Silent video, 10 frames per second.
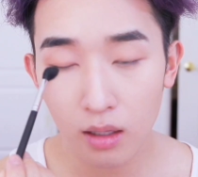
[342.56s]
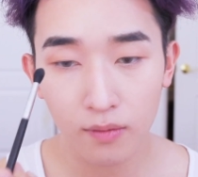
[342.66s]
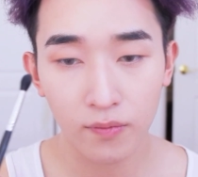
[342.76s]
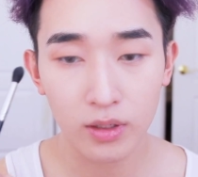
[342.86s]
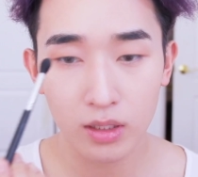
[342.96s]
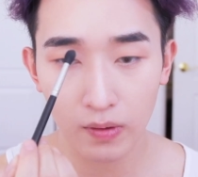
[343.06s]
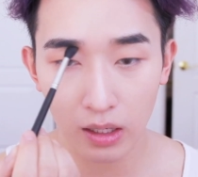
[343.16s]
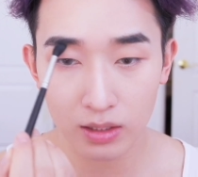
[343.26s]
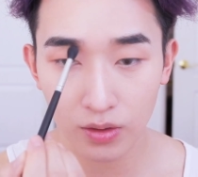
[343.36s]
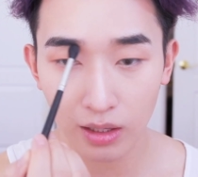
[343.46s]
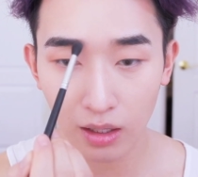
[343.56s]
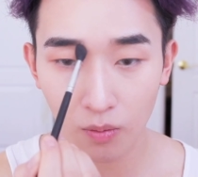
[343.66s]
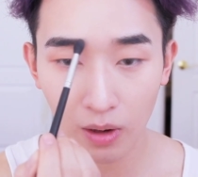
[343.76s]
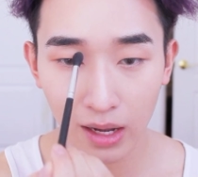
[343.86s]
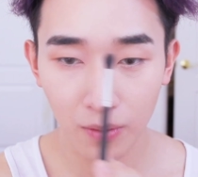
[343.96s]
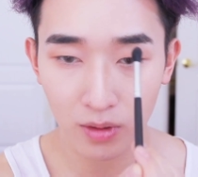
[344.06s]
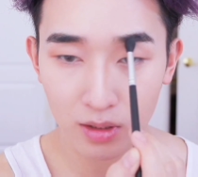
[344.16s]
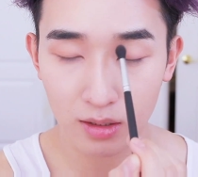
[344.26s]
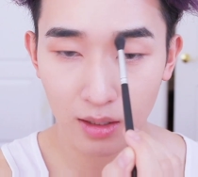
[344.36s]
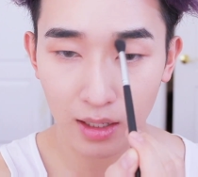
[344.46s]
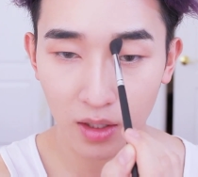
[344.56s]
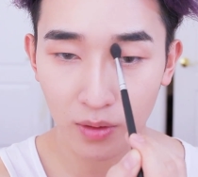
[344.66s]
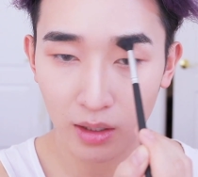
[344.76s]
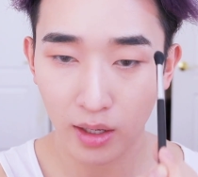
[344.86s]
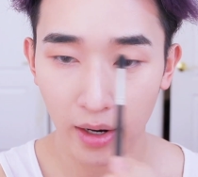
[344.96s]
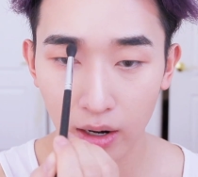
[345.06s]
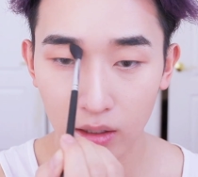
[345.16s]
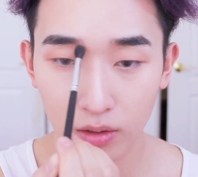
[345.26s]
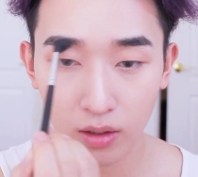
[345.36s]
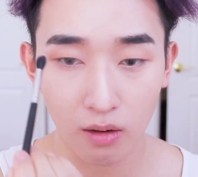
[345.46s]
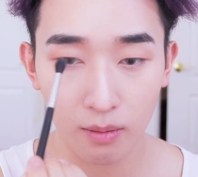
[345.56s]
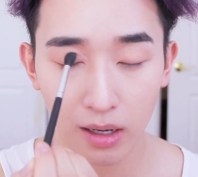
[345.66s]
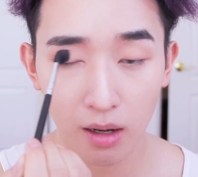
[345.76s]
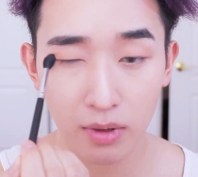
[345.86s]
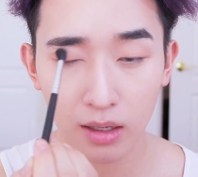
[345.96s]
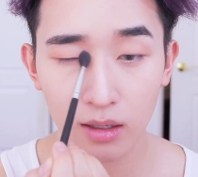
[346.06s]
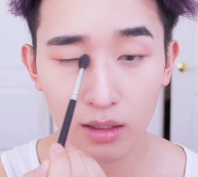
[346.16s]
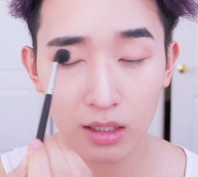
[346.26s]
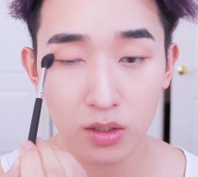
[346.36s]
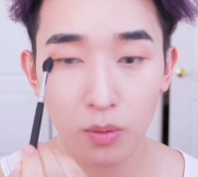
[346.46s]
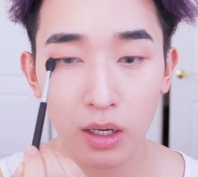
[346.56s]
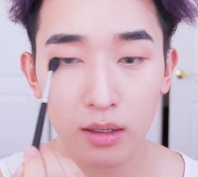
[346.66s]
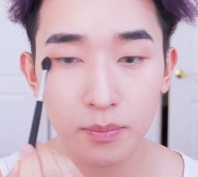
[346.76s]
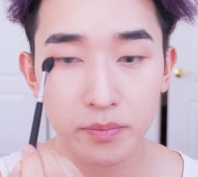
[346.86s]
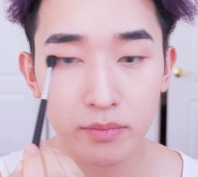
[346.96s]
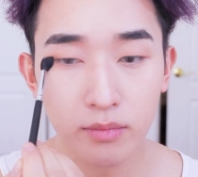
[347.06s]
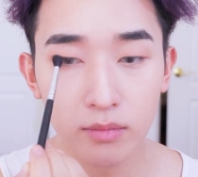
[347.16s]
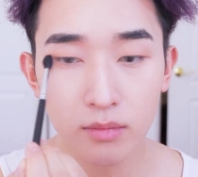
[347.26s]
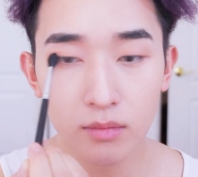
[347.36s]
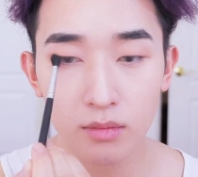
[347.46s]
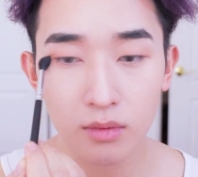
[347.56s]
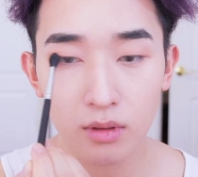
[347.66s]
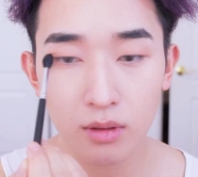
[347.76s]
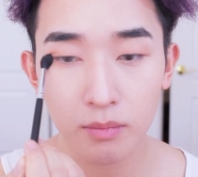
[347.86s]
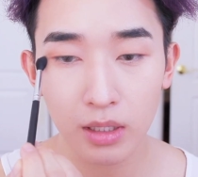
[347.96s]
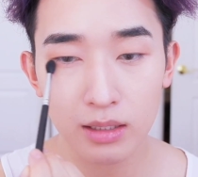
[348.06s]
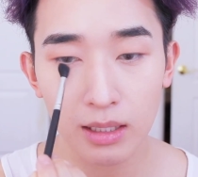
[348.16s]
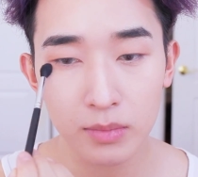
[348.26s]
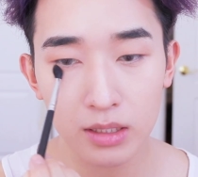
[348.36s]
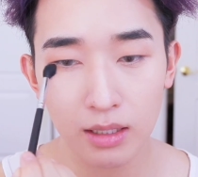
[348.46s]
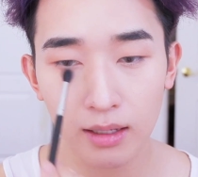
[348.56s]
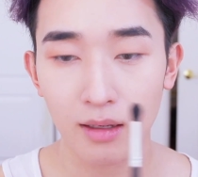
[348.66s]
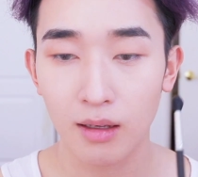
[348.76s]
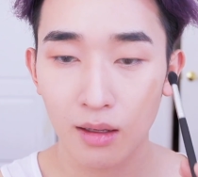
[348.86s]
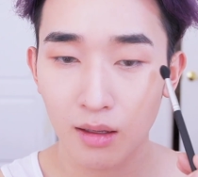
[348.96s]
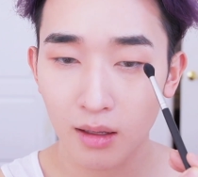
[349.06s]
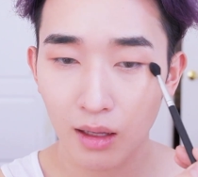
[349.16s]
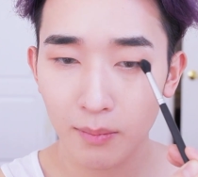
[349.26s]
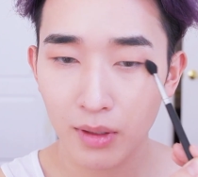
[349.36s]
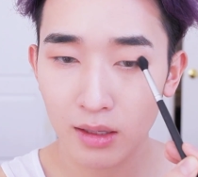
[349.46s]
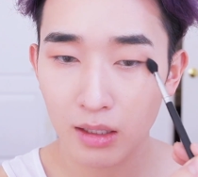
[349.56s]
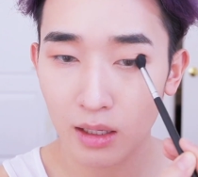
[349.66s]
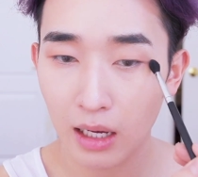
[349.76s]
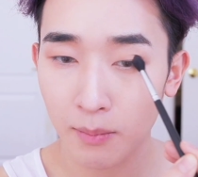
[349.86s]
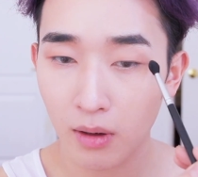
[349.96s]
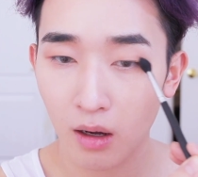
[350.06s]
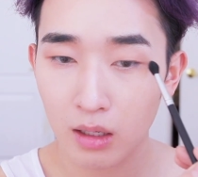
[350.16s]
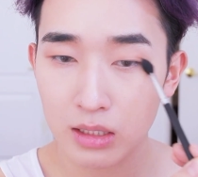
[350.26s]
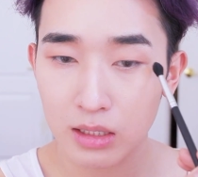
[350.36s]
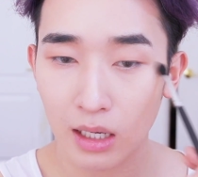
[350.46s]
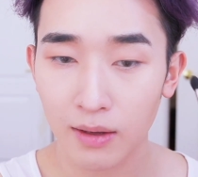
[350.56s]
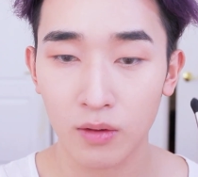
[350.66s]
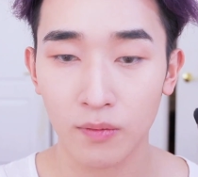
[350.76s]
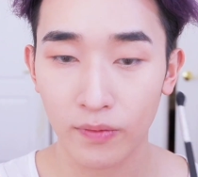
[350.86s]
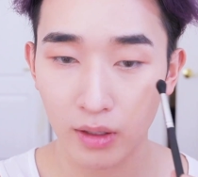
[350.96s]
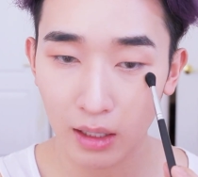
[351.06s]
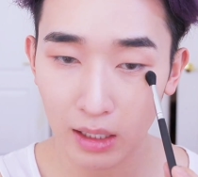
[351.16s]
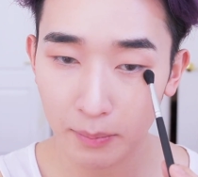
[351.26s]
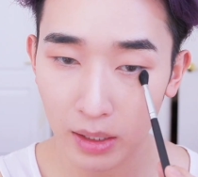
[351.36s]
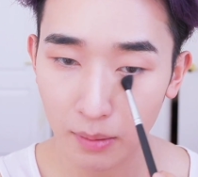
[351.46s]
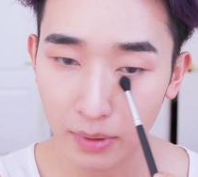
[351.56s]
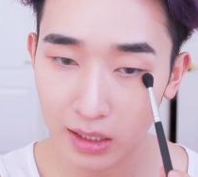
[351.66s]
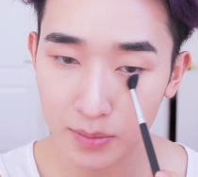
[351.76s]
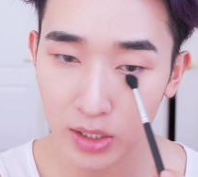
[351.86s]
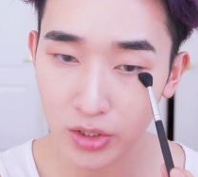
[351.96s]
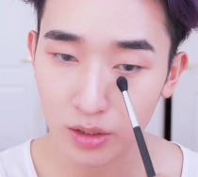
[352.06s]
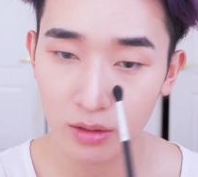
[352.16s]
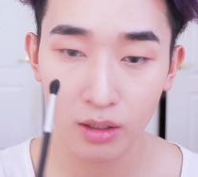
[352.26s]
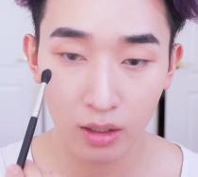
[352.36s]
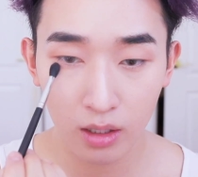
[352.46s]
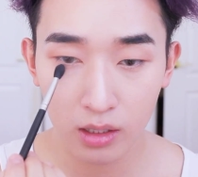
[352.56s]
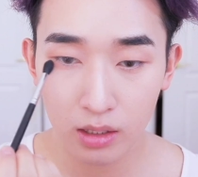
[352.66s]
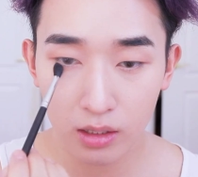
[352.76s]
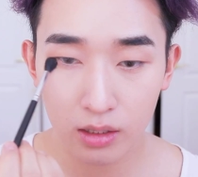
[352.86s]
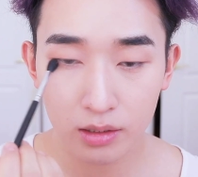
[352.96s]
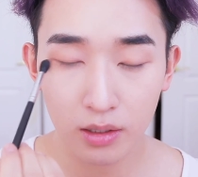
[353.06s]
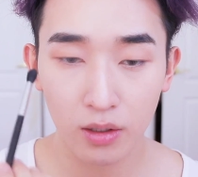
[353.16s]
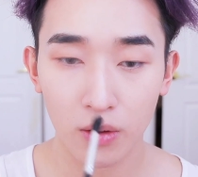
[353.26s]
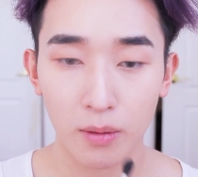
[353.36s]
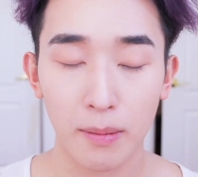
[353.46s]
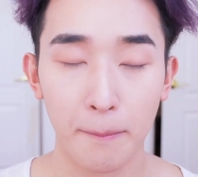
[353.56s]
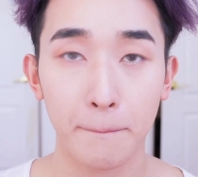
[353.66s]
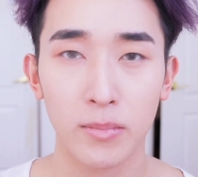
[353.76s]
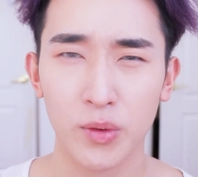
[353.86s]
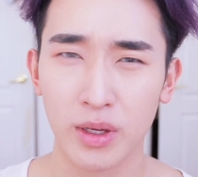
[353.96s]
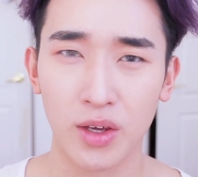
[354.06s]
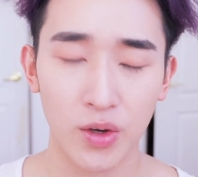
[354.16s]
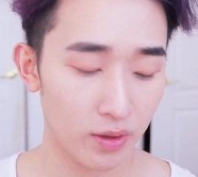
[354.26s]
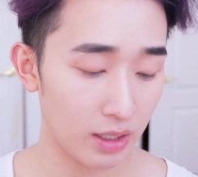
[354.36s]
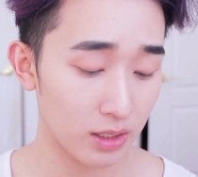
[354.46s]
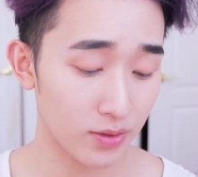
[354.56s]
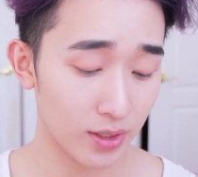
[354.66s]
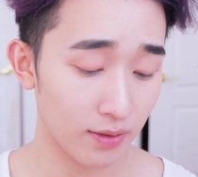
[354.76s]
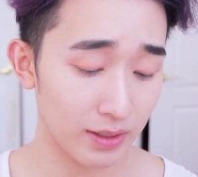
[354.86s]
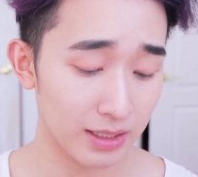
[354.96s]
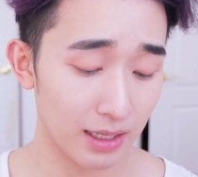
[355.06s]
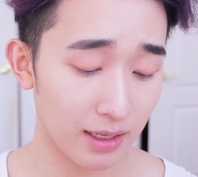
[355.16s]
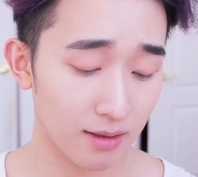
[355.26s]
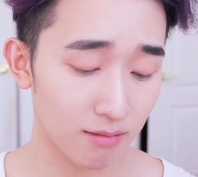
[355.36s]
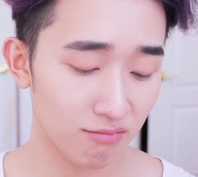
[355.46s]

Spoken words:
first of all, it's sort of like, why would anyone care to know about me? That's one. Because I'm just like, honestly, I don't feel like I'm anybody special. So doing a Q&A sort of is like,